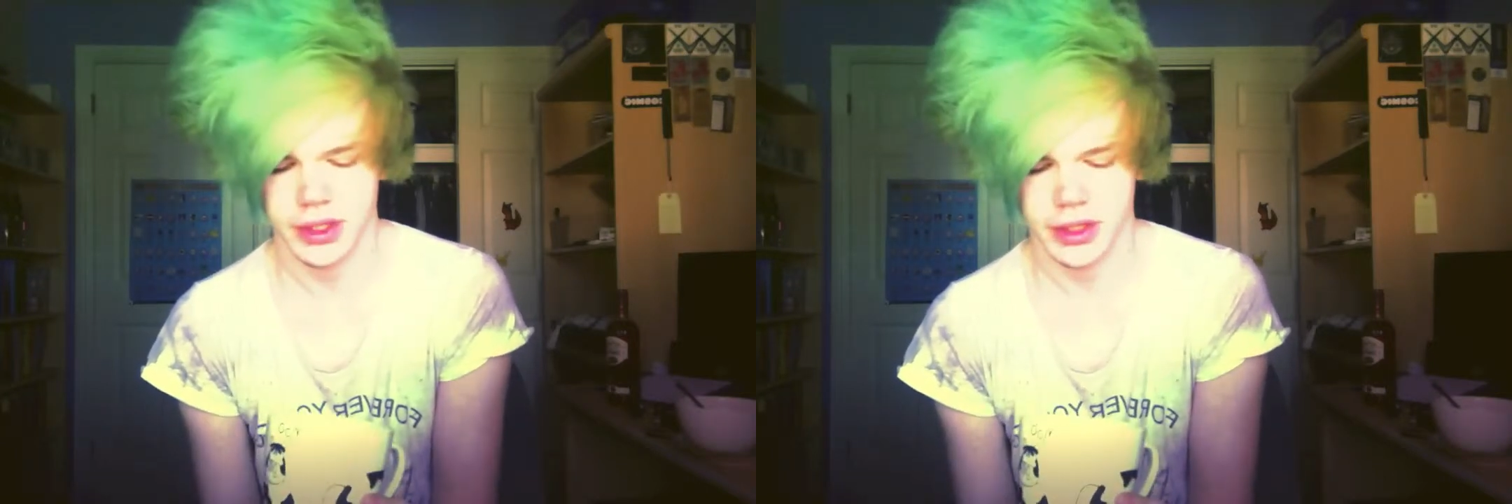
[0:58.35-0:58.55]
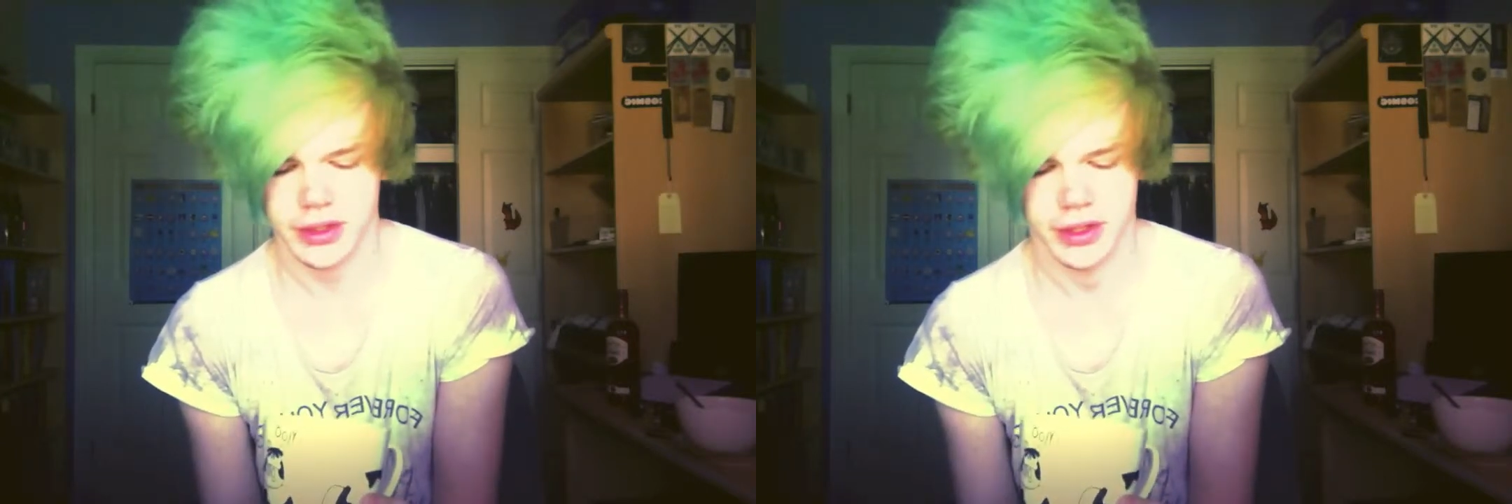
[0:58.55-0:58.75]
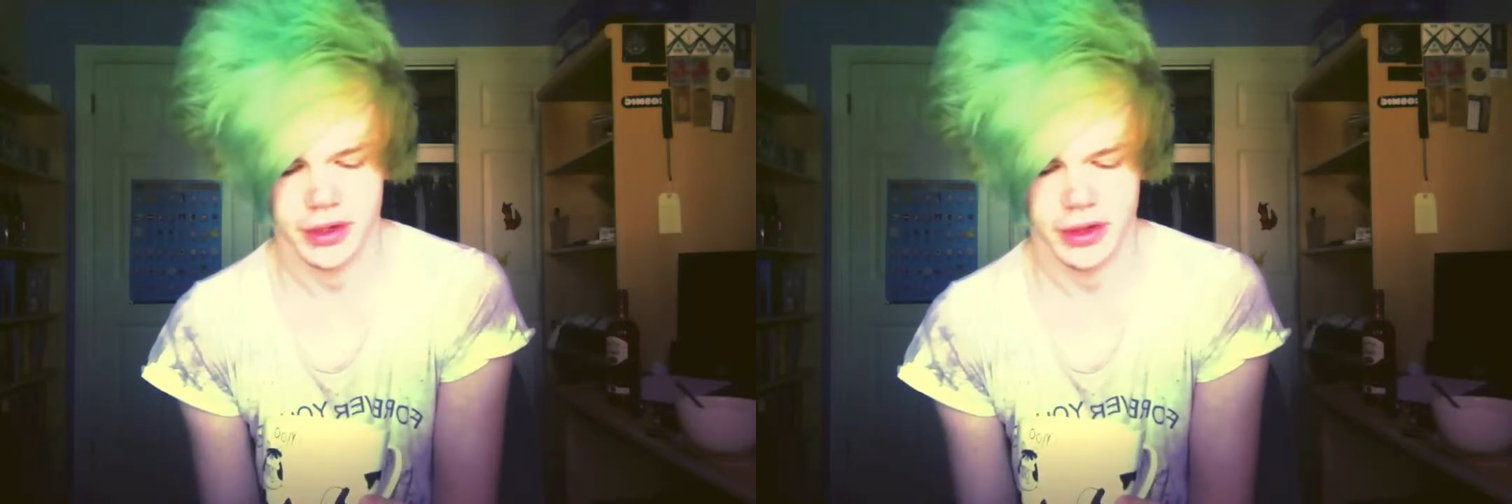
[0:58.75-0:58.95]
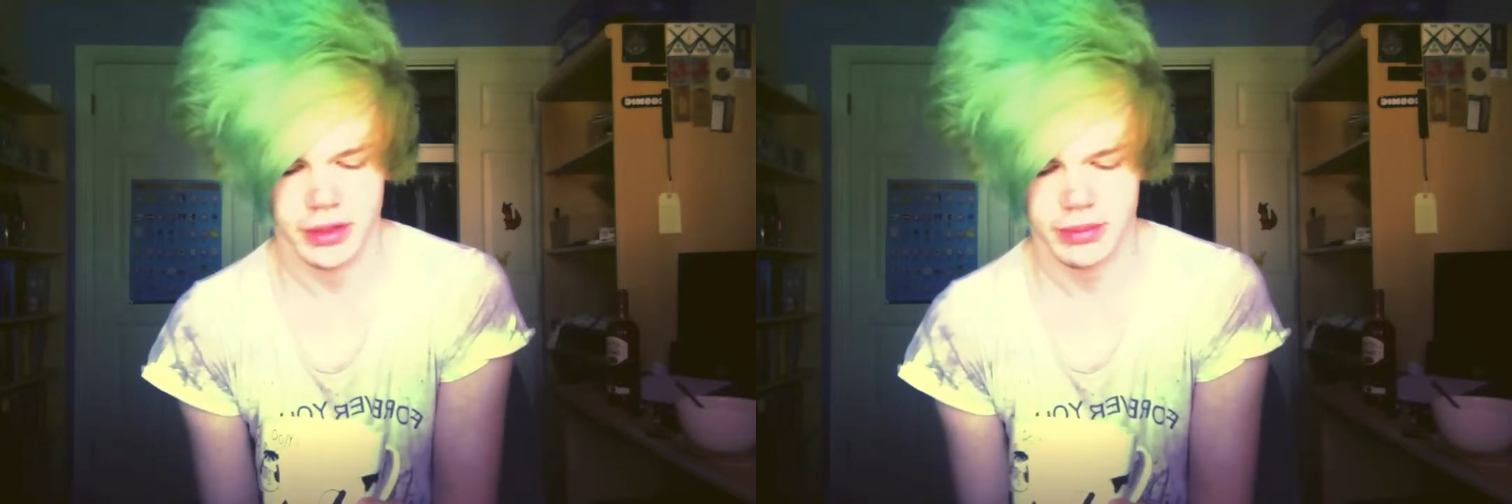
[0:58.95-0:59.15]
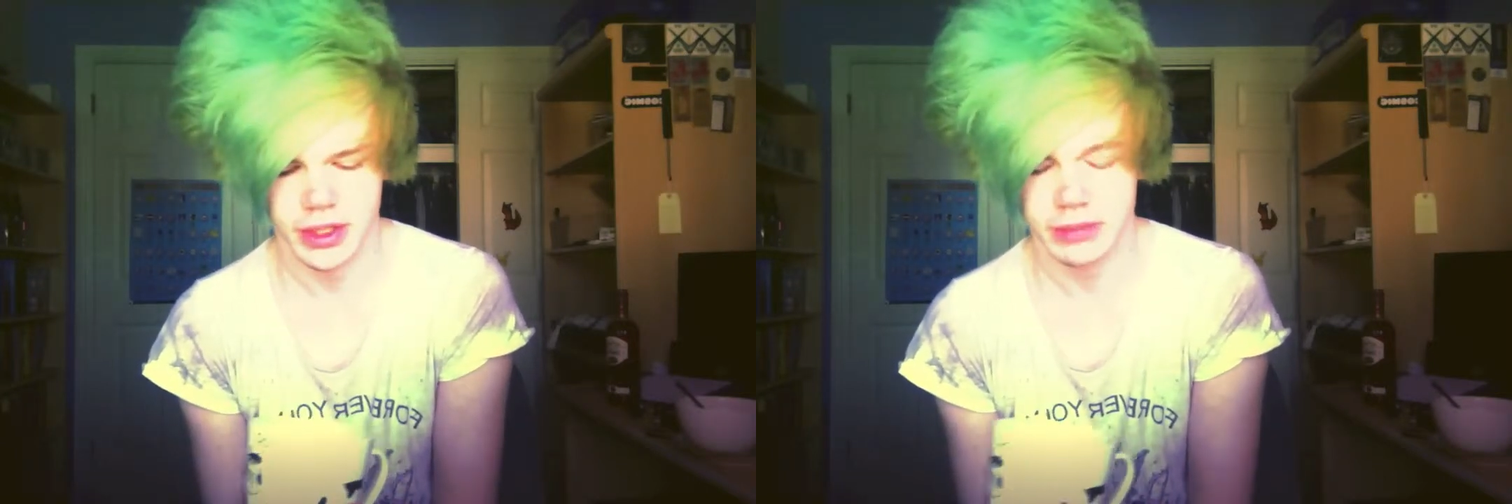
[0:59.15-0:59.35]
didn't need to know
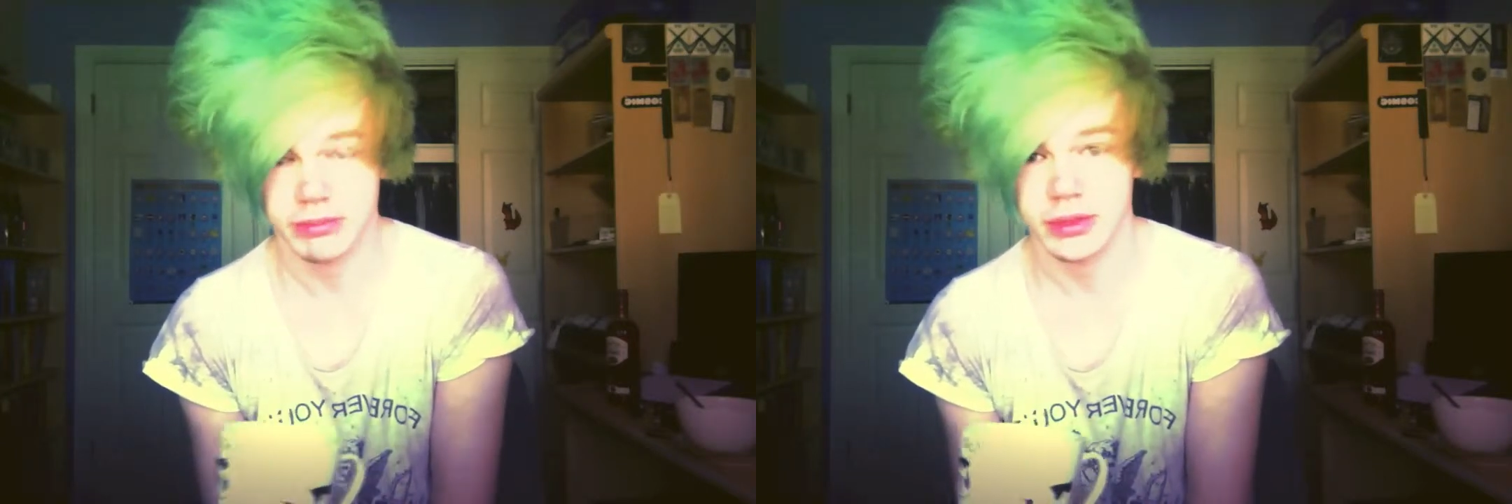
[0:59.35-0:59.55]
that, but I